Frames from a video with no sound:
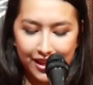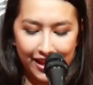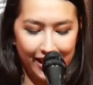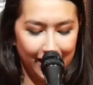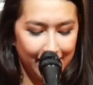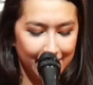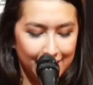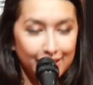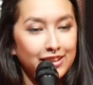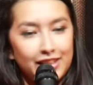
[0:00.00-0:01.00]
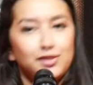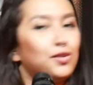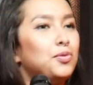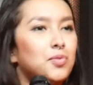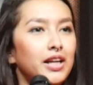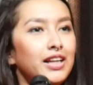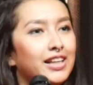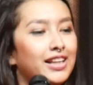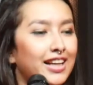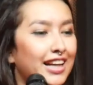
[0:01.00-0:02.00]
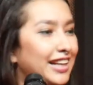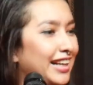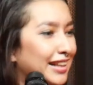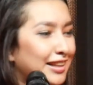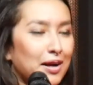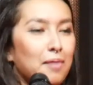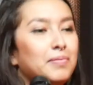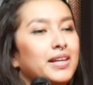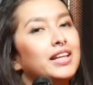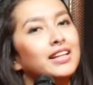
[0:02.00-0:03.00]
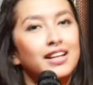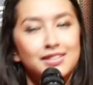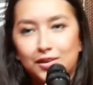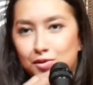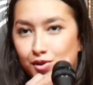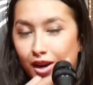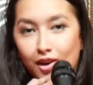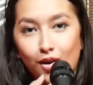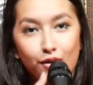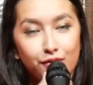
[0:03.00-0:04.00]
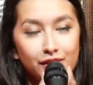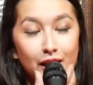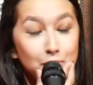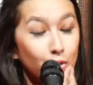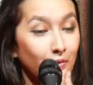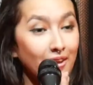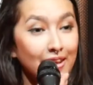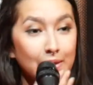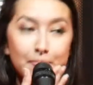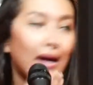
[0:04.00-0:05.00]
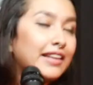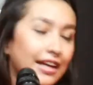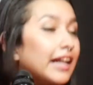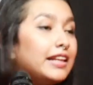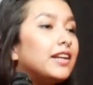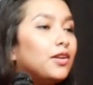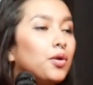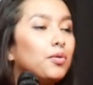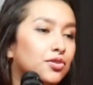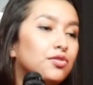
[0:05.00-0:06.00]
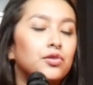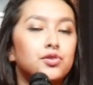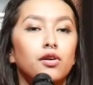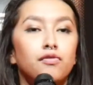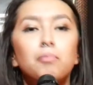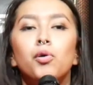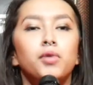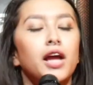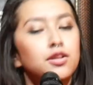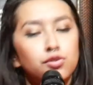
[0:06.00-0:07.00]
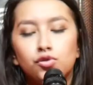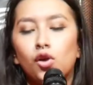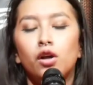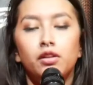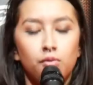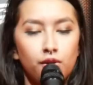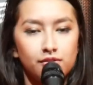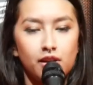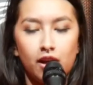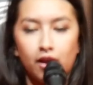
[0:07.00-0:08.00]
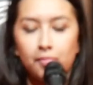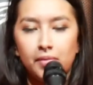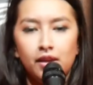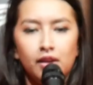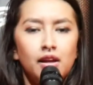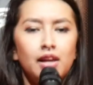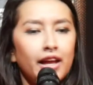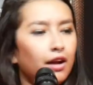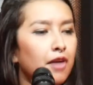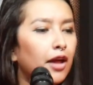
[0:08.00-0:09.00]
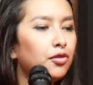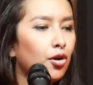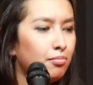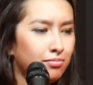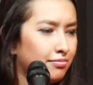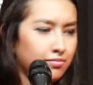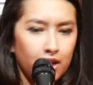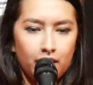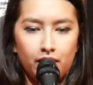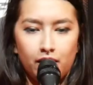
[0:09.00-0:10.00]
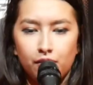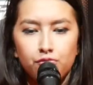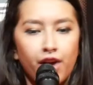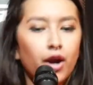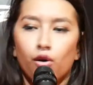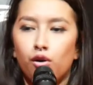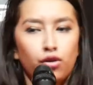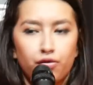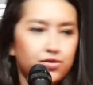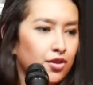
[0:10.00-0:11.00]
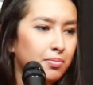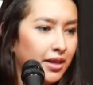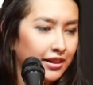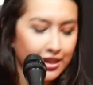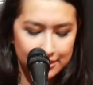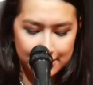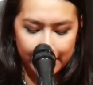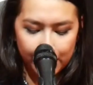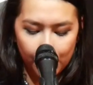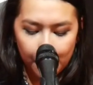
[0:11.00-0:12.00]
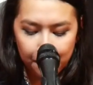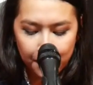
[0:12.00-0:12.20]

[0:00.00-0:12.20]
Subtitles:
and clicked on one, and it ended up being a soundtrack of a movie. Back then I didn't know it was the soundtrack of a movie. I just thought it was like a random record of some Indian singer.